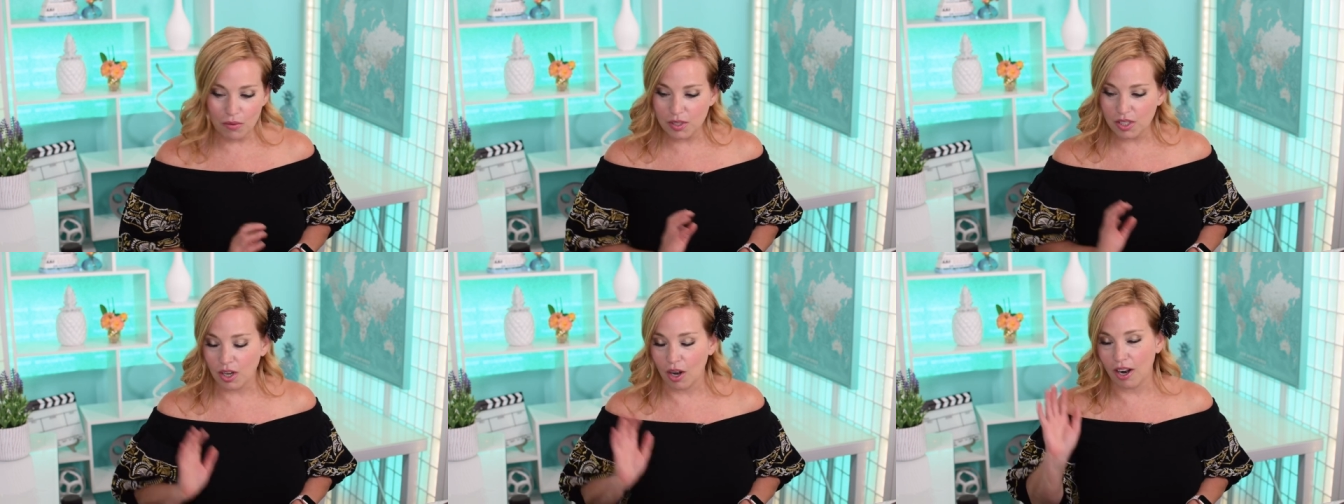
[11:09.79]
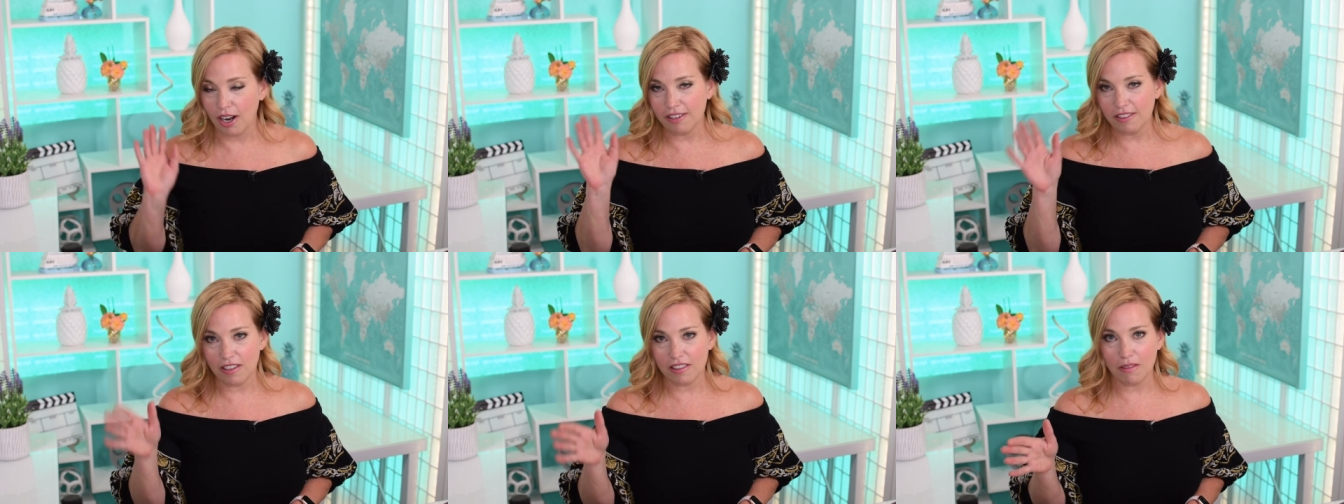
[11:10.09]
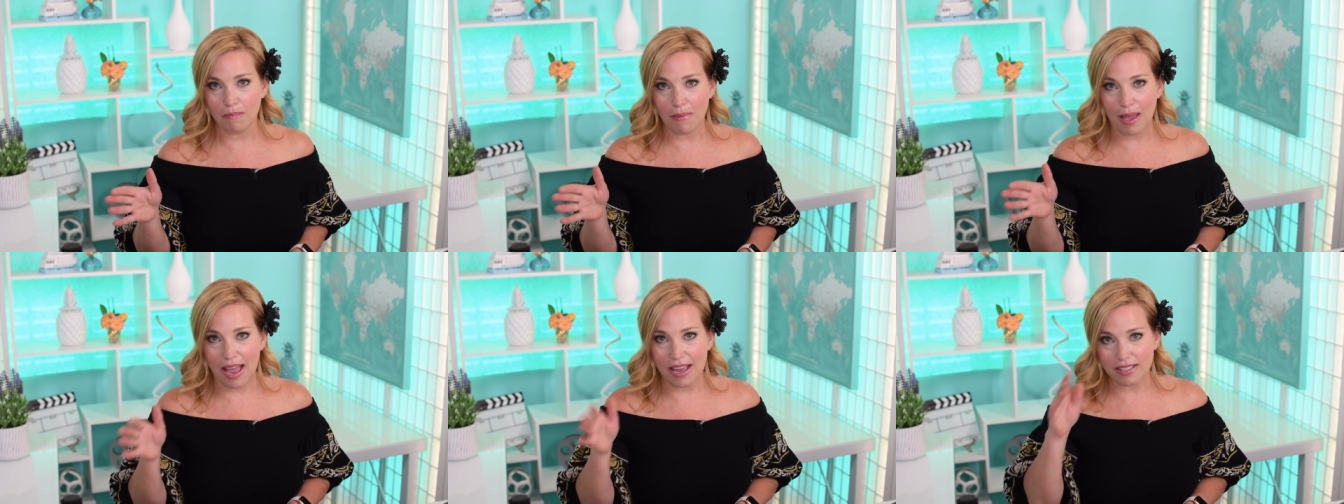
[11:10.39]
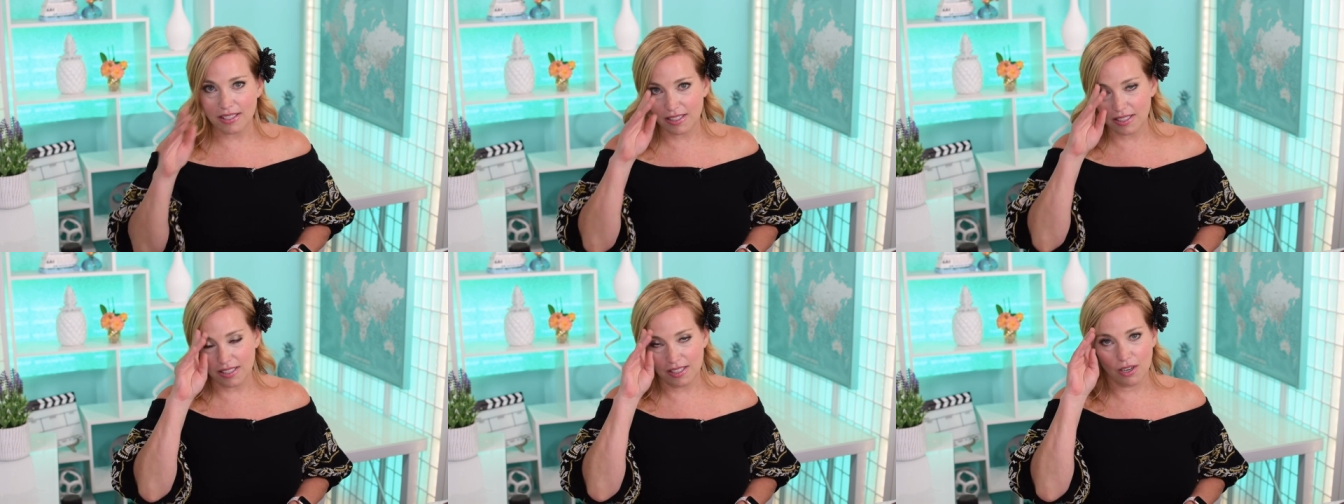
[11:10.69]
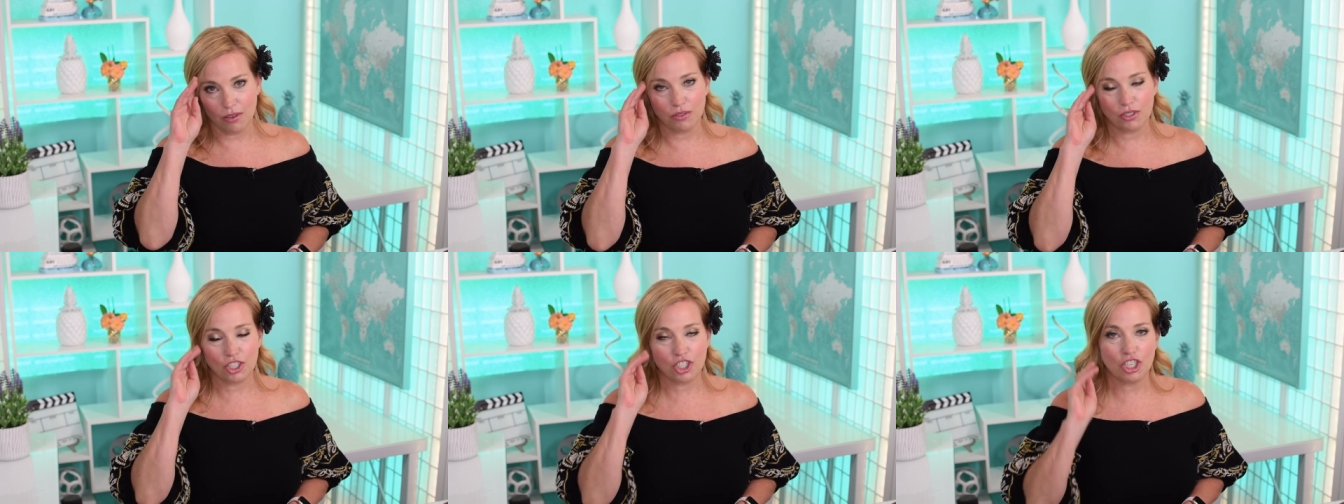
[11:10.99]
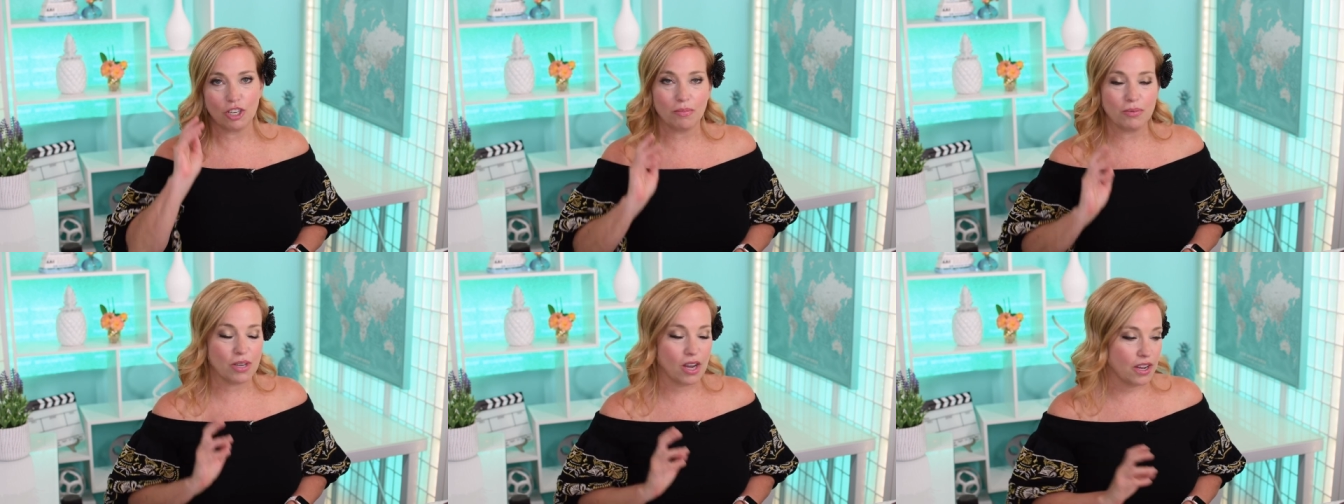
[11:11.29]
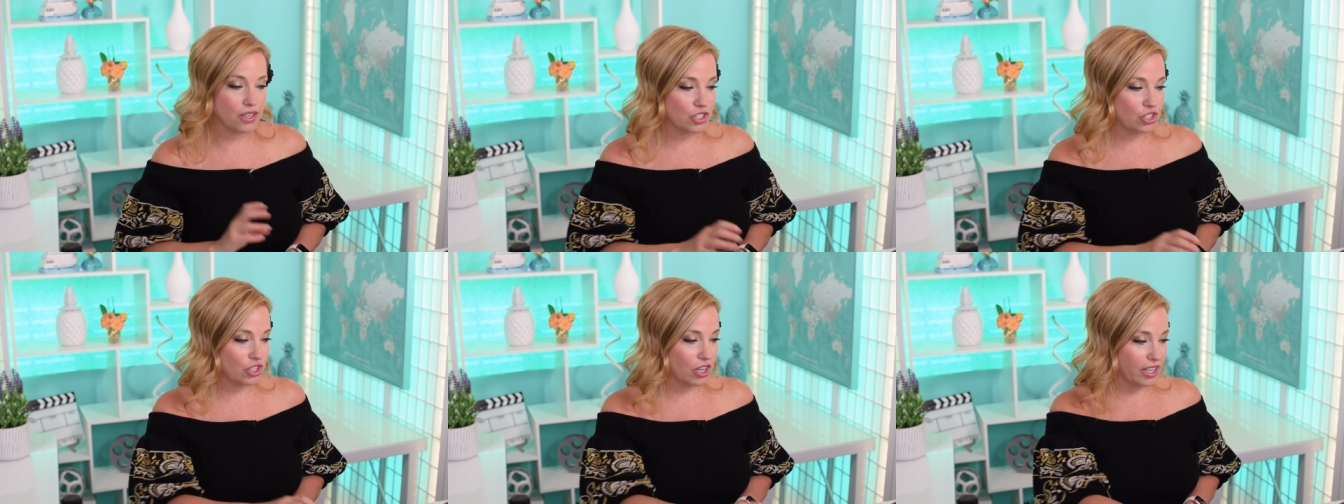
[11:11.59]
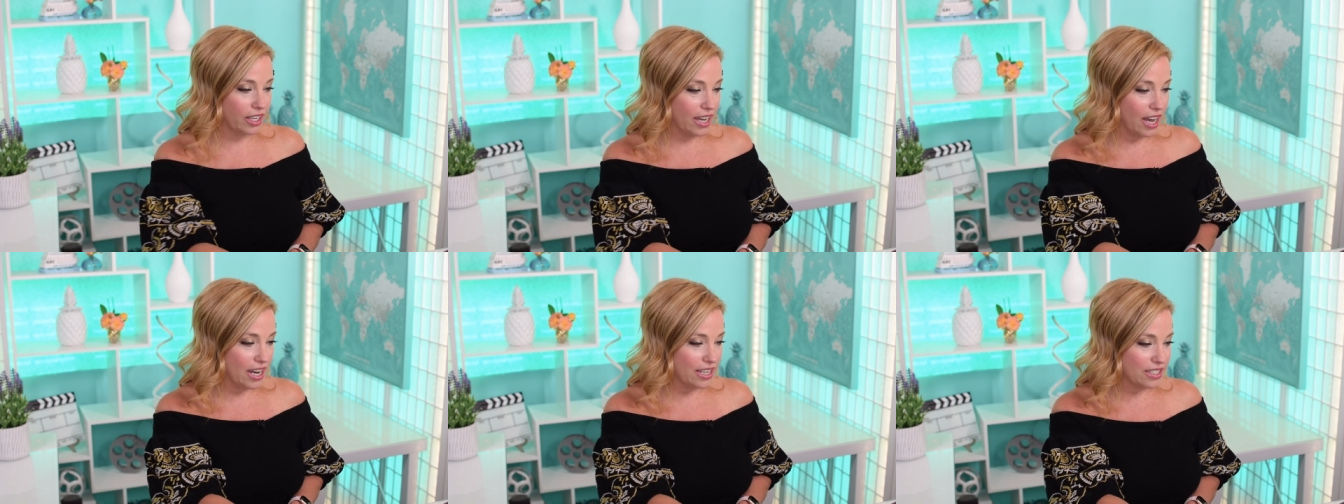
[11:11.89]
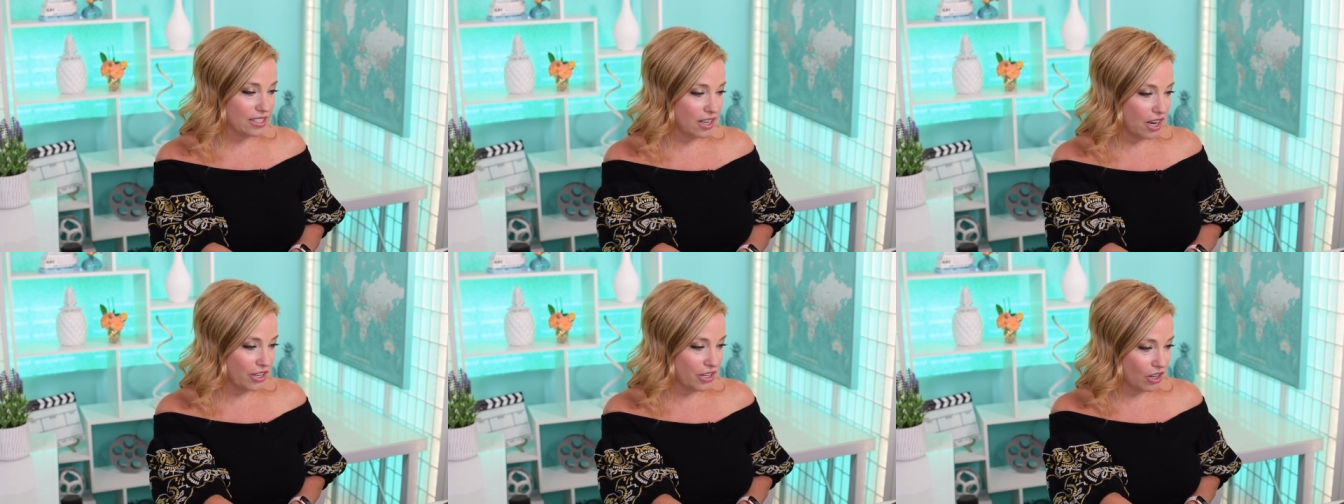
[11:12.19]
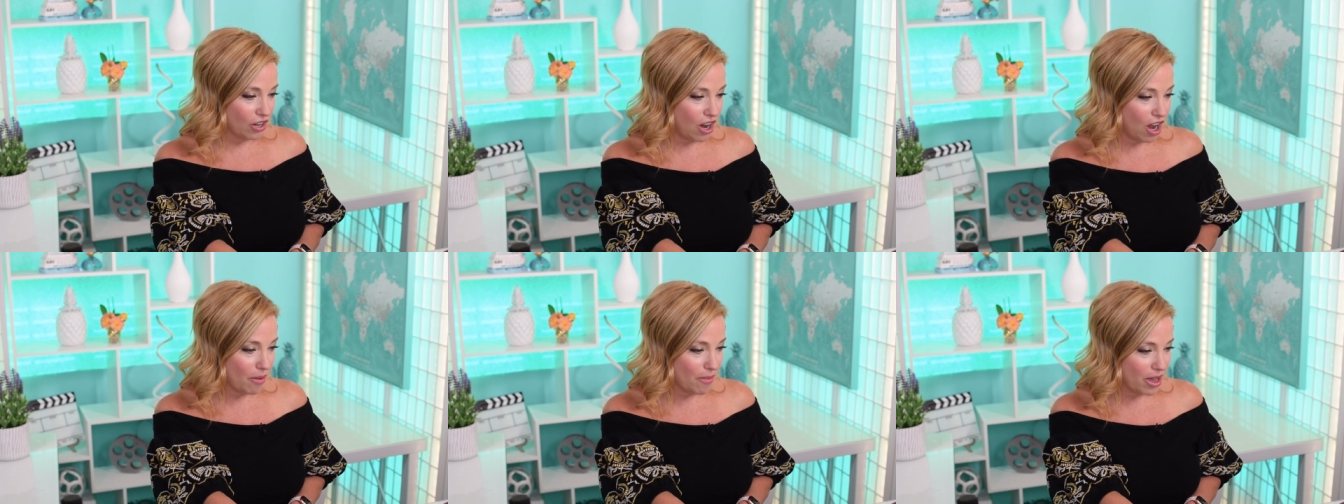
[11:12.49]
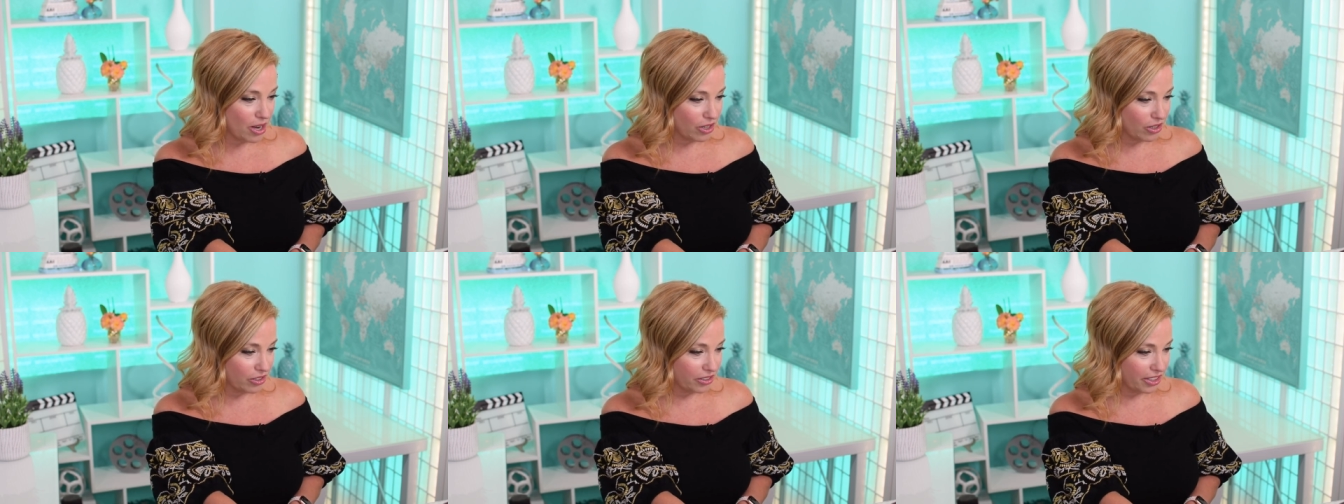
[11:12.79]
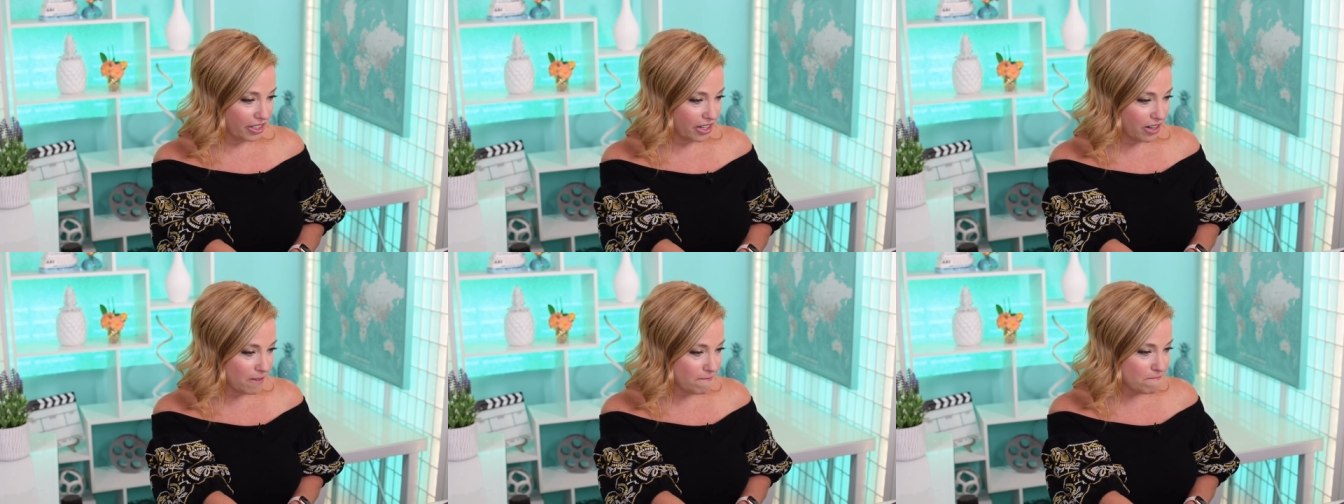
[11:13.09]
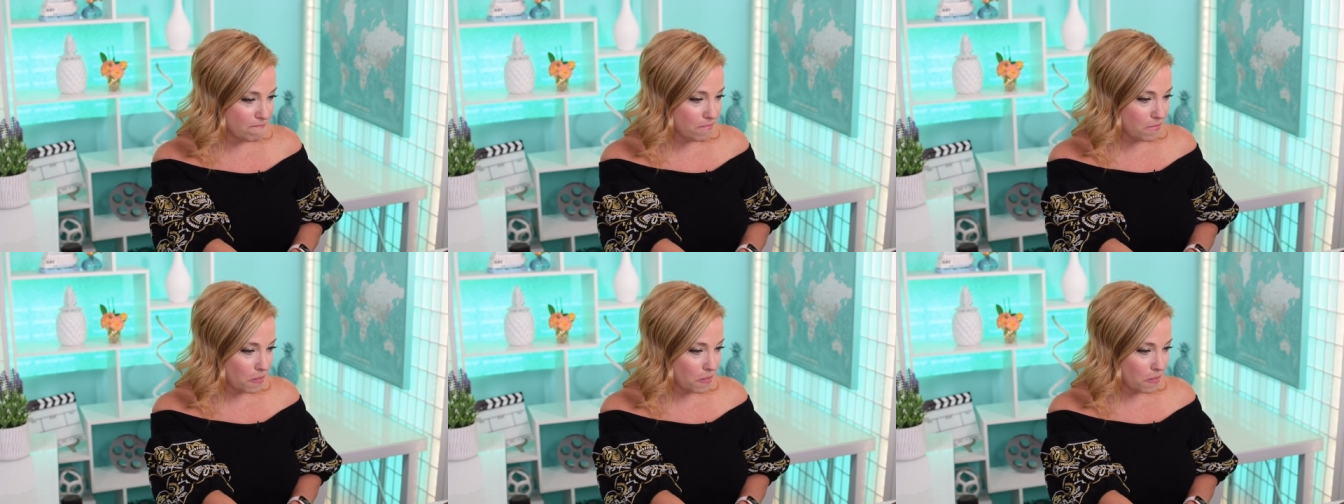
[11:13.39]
sorry that the masks don't ship to Australia. I saw your comment earlier.